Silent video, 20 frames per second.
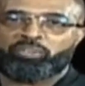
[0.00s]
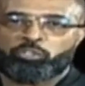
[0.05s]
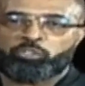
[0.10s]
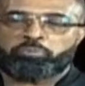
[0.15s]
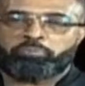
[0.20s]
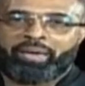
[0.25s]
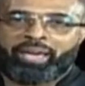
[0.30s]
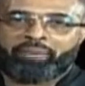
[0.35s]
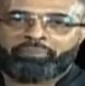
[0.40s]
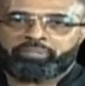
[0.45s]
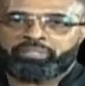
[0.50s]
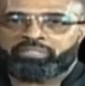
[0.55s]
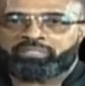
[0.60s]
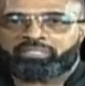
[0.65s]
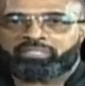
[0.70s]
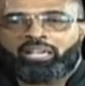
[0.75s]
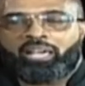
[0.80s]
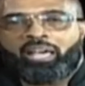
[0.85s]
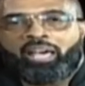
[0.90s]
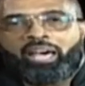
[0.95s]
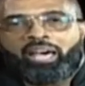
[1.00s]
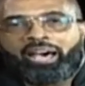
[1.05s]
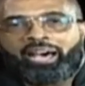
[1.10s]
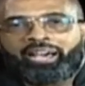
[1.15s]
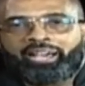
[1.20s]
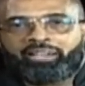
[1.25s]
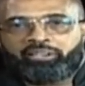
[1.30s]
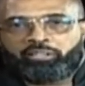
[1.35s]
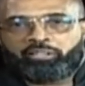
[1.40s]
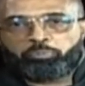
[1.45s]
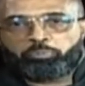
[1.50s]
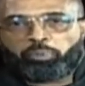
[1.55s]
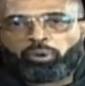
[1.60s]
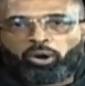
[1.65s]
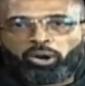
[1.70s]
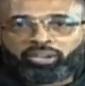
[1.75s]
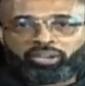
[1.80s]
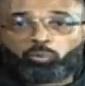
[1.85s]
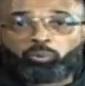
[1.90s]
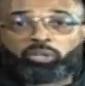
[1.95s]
First Baptist Highland Park.